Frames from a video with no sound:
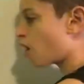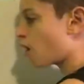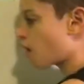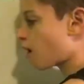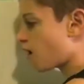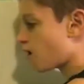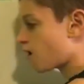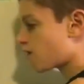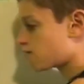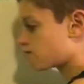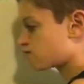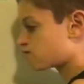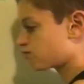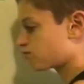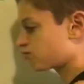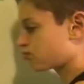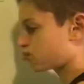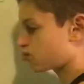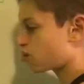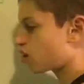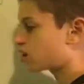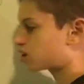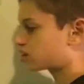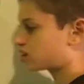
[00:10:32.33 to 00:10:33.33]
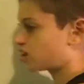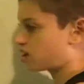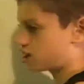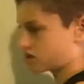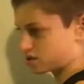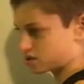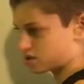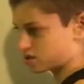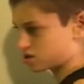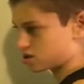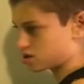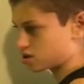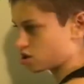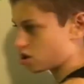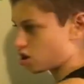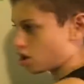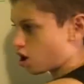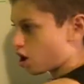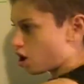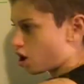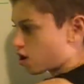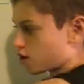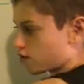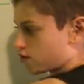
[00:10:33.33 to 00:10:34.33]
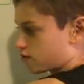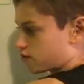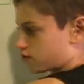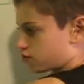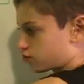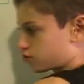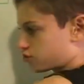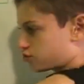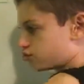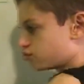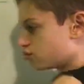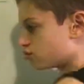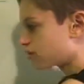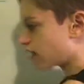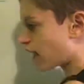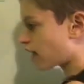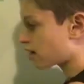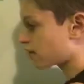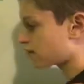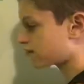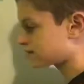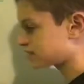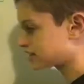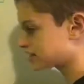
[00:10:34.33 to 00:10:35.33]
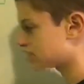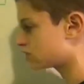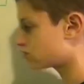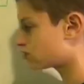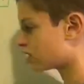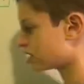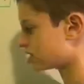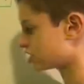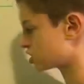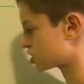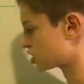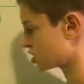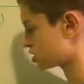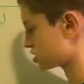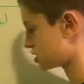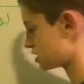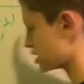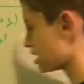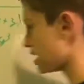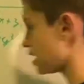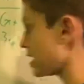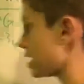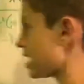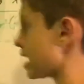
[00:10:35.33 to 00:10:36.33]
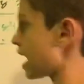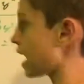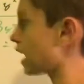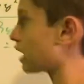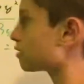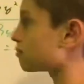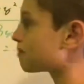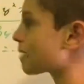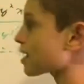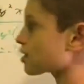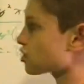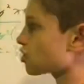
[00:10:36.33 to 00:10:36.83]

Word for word: of products of two kind of sequences. And by